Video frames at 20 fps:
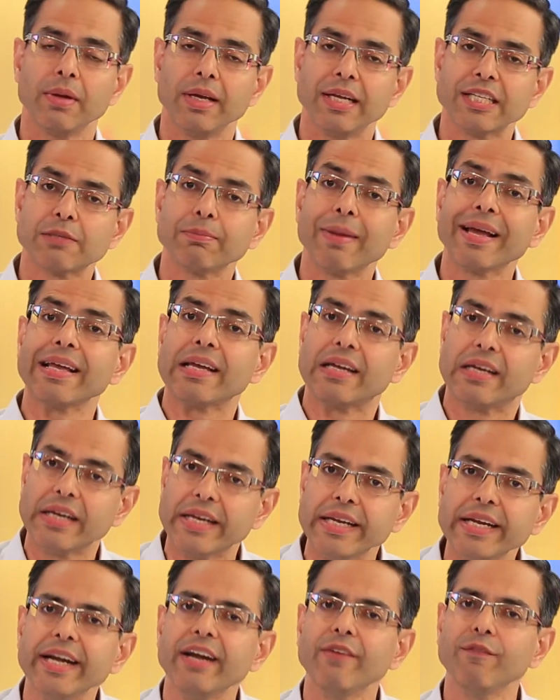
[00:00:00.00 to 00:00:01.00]
it's my
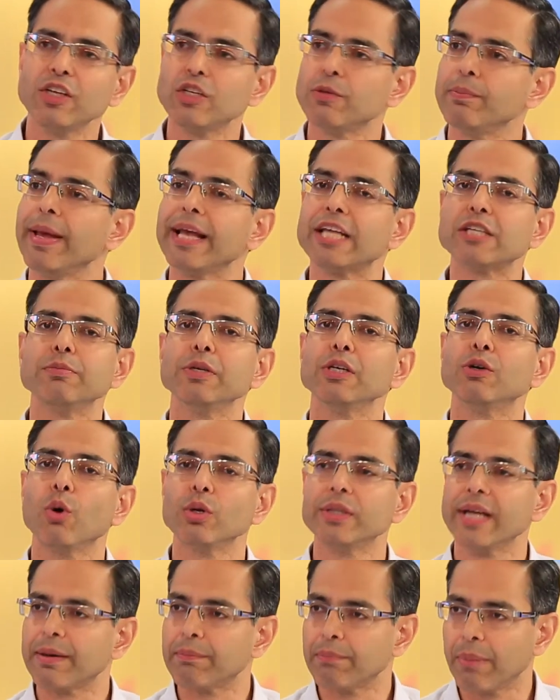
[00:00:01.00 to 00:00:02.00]
greed which makes me
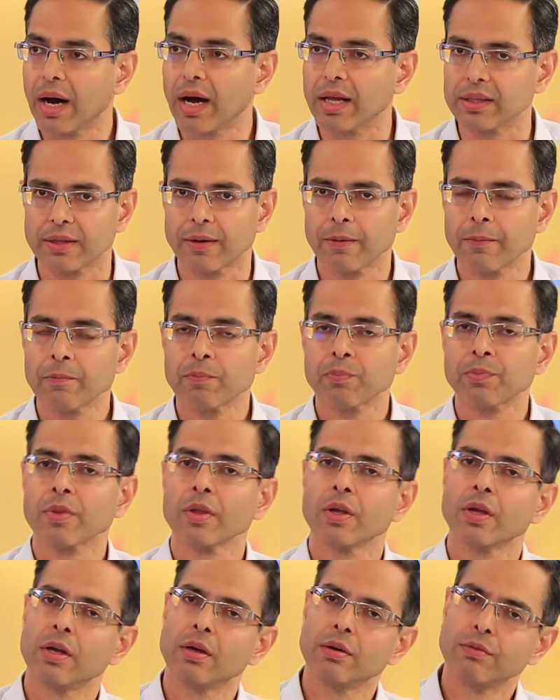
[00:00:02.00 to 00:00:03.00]
go that path.
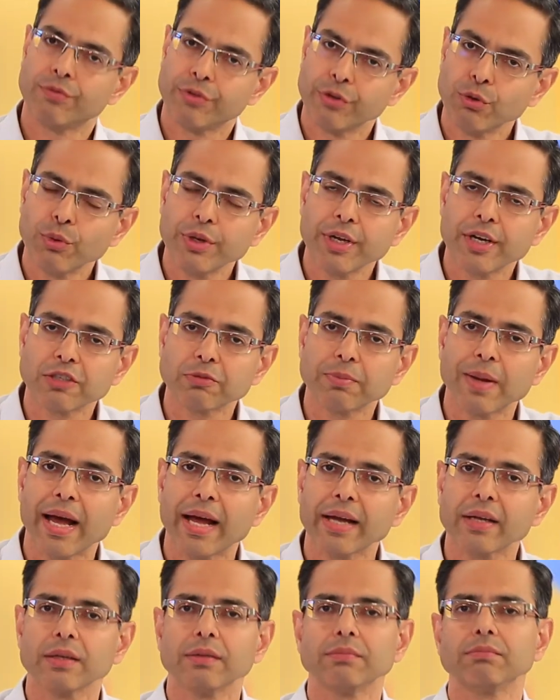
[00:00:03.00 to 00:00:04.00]
Few years
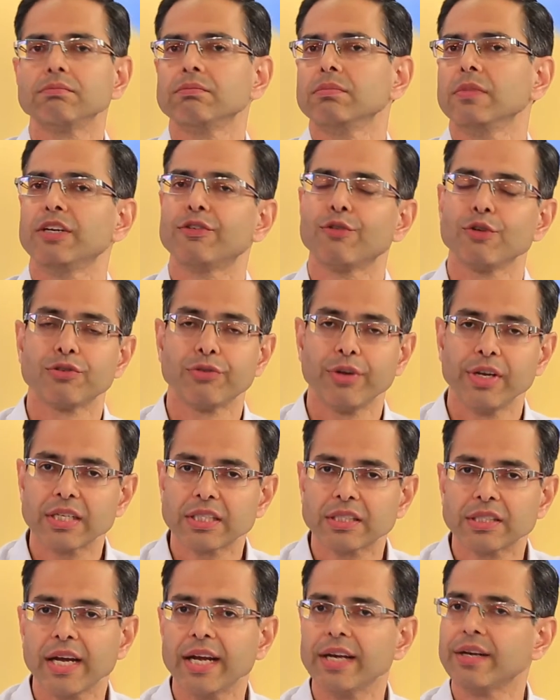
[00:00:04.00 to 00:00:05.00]
back, it was real
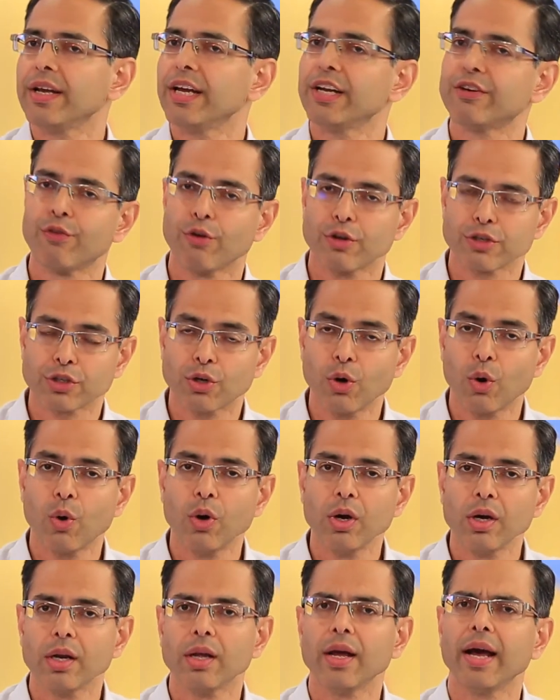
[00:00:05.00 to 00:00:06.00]
estate, it was
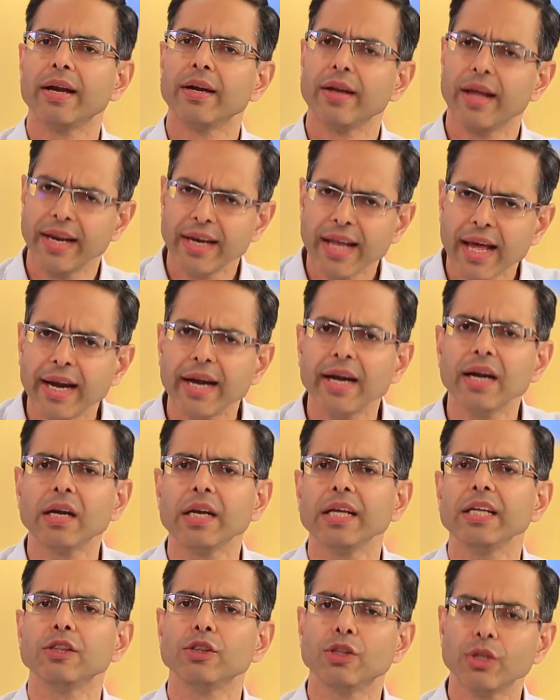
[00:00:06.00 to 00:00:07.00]
gold, and
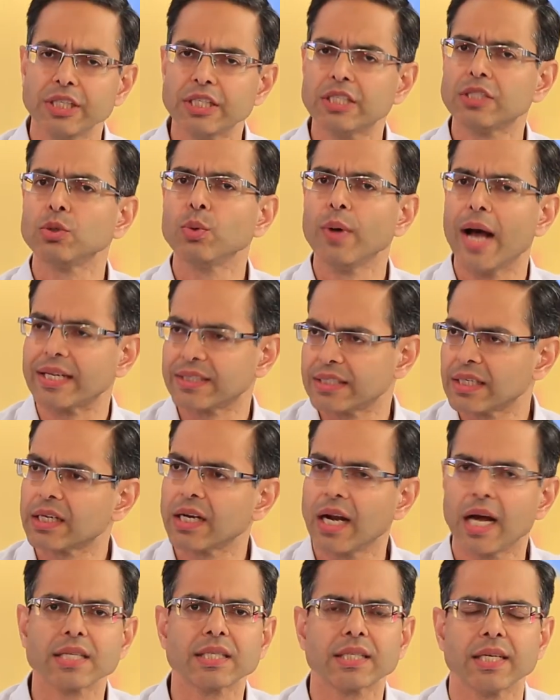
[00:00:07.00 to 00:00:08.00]
inherently these two asset
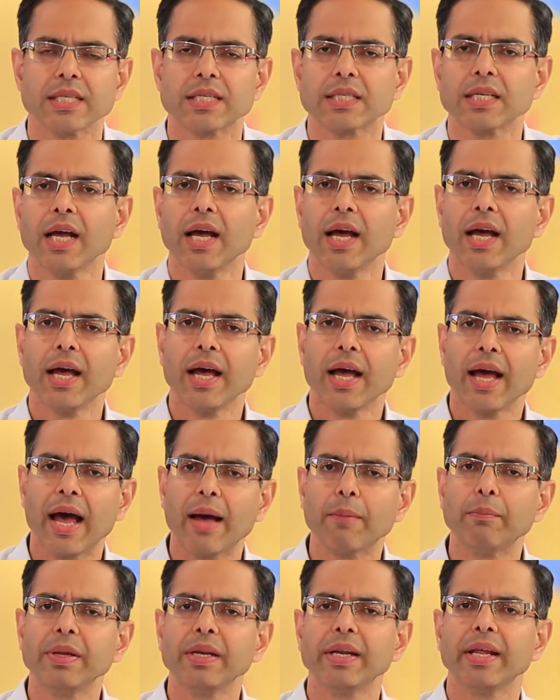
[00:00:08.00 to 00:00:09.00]
classes
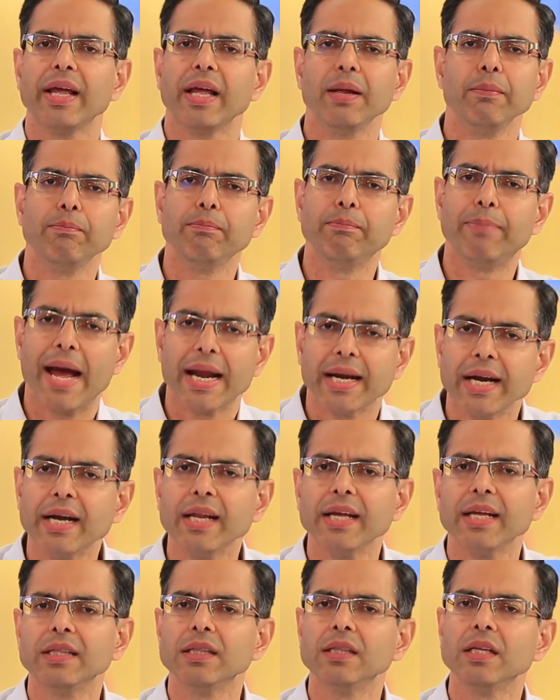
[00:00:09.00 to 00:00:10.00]
have been
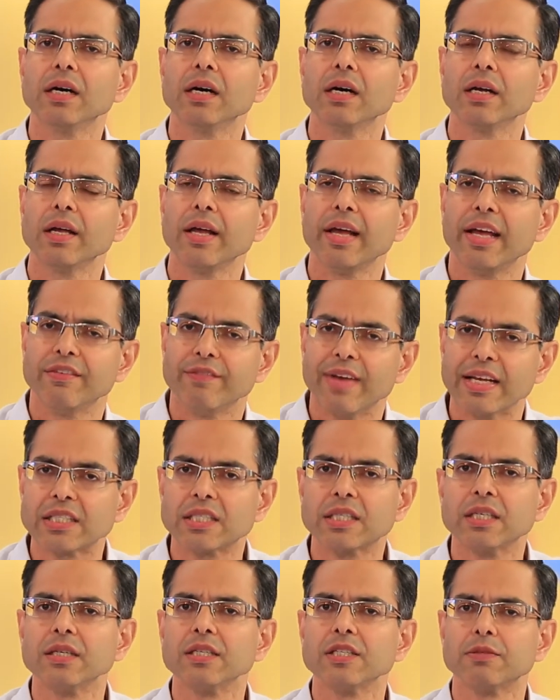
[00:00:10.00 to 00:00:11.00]
embedded in the
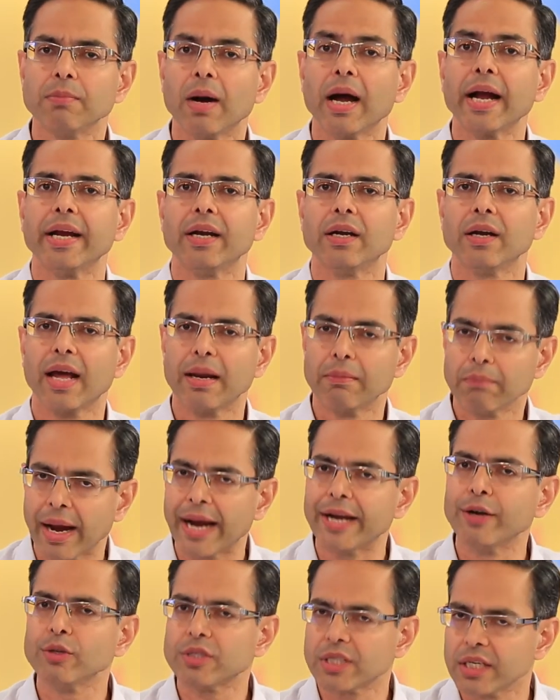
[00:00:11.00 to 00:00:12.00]
investor's mind, and
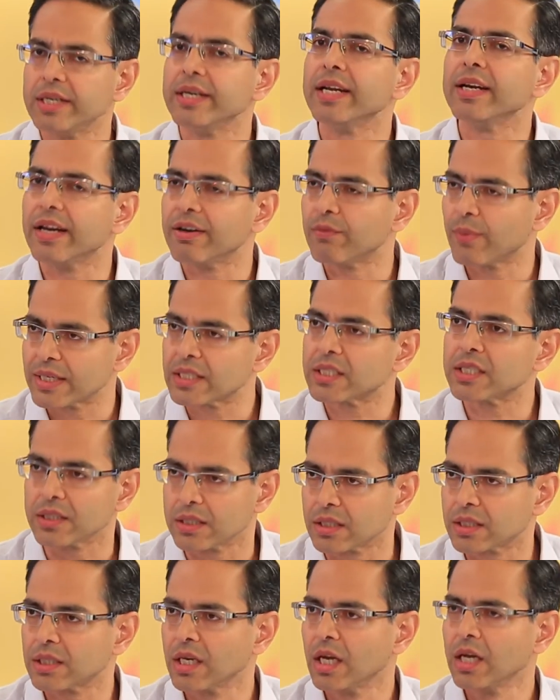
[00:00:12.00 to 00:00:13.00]
mind you, it's Indian
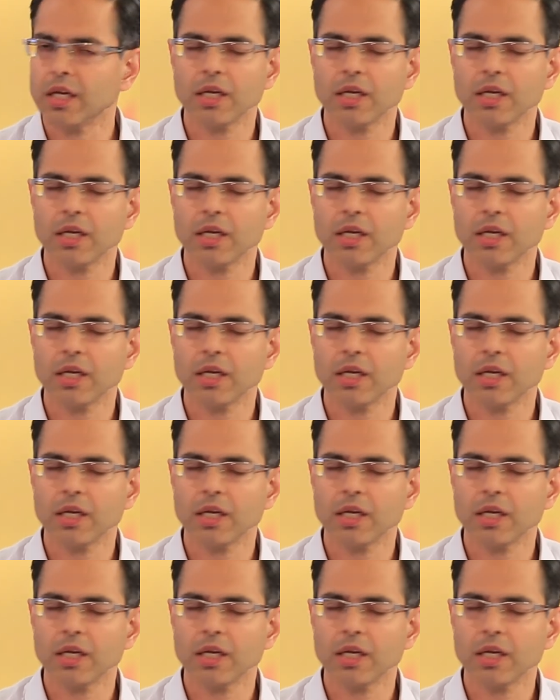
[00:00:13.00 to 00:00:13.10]
investors.